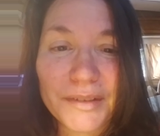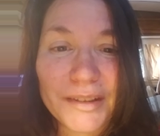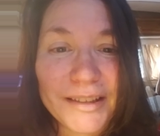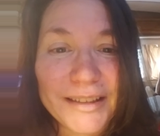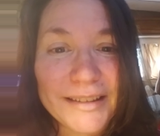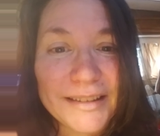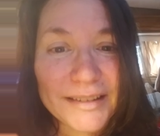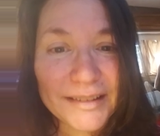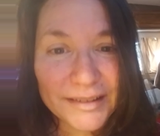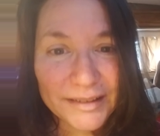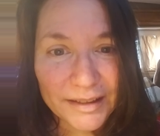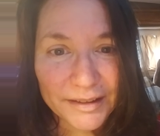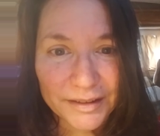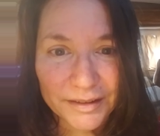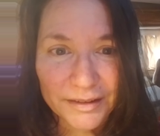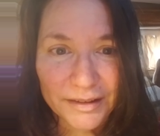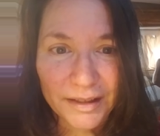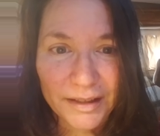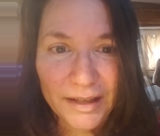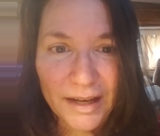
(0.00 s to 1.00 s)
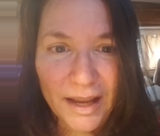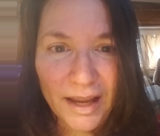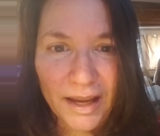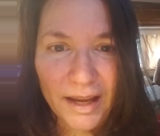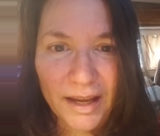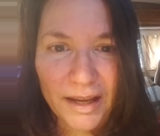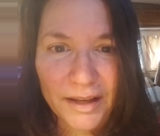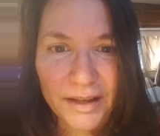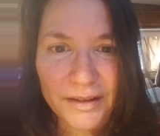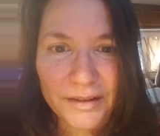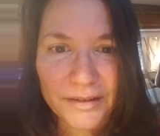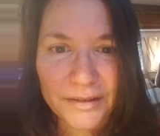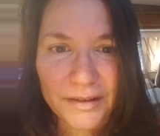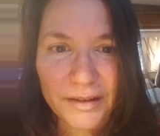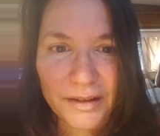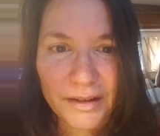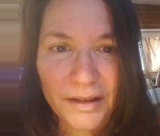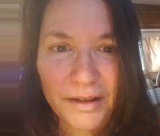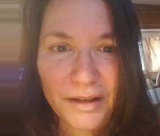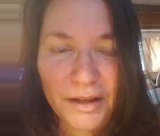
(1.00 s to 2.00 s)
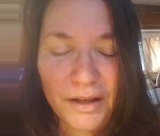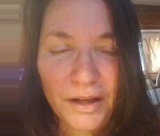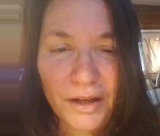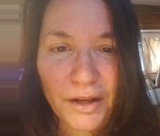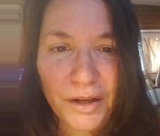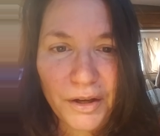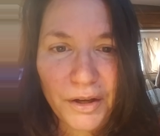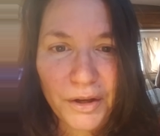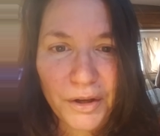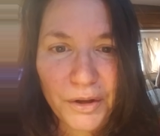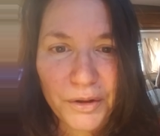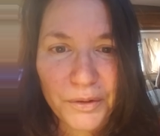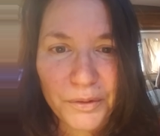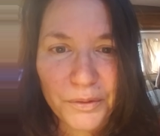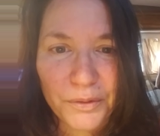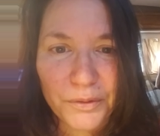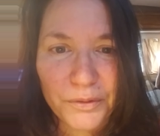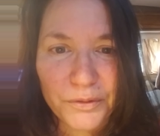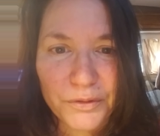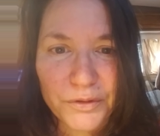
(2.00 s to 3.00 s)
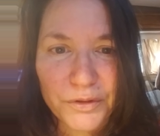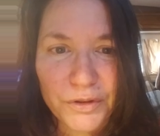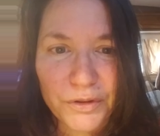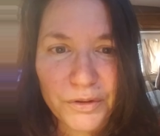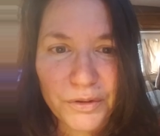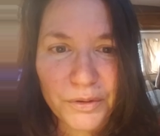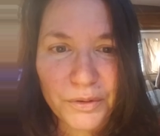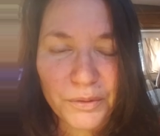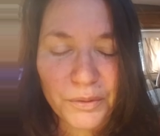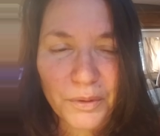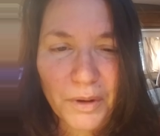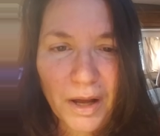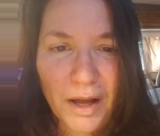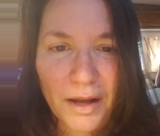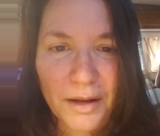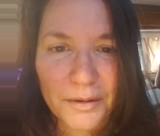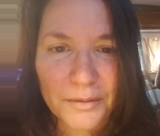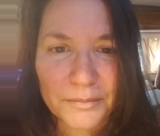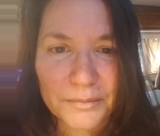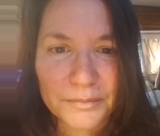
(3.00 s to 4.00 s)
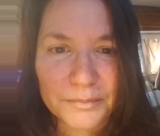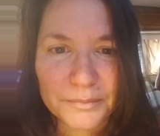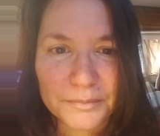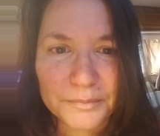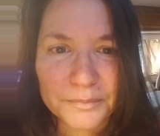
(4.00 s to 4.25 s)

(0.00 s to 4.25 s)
60 days to um,